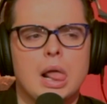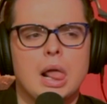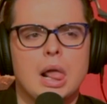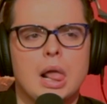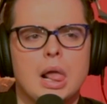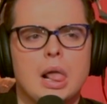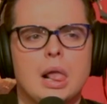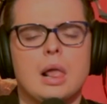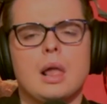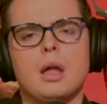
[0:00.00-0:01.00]
the
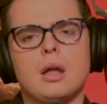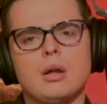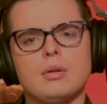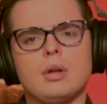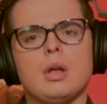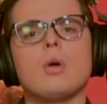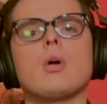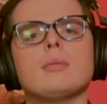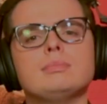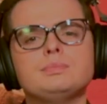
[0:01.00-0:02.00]
afternoon on okay.
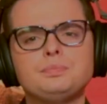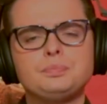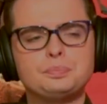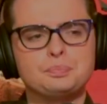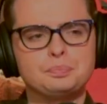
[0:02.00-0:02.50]
April 8th.